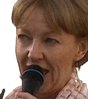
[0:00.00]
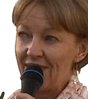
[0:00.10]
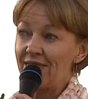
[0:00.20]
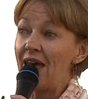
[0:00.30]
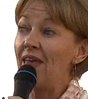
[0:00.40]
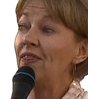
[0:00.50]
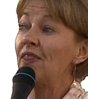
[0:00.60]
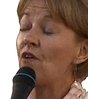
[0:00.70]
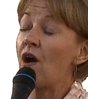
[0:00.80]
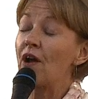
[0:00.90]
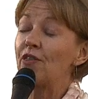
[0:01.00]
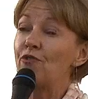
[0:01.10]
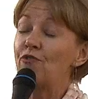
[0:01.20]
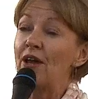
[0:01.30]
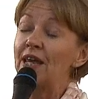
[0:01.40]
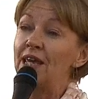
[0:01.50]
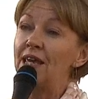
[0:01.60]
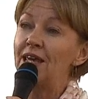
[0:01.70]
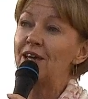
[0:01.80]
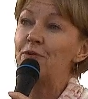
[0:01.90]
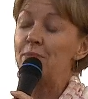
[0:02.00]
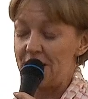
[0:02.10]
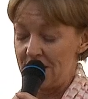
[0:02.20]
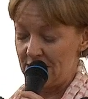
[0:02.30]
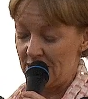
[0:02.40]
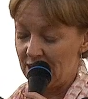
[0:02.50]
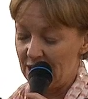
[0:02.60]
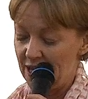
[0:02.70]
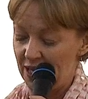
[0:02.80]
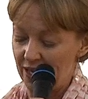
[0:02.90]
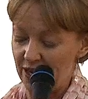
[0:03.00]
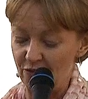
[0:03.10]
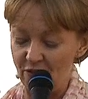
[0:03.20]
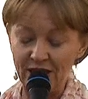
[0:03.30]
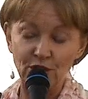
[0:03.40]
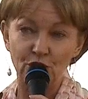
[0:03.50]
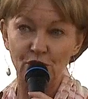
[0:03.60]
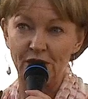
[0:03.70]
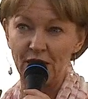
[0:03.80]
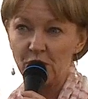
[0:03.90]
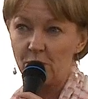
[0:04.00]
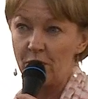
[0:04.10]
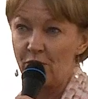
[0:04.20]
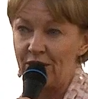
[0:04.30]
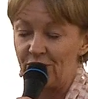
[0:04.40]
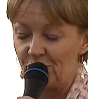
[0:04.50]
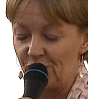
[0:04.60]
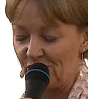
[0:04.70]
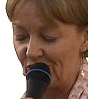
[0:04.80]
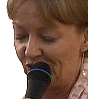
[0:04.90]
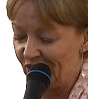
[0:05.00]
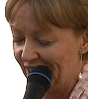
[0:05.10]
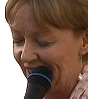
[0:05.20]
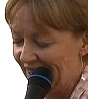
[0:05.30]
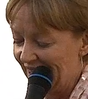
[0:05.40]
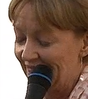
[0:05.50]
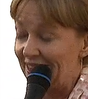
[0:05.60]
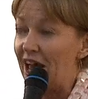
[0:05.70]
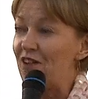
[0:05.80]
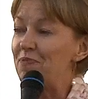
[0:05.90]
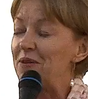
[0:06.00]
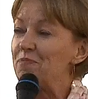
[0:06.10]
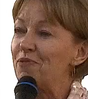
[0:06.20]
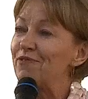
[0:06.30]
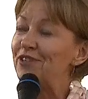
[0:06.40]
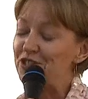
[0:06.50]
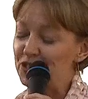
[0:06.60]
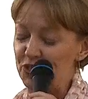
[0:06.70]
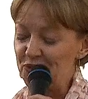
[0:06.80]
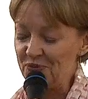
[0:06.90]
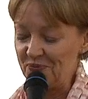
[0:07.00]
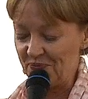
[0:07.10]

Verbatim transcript: And then there are the funny, comedic adventures and experiences that I've been privy to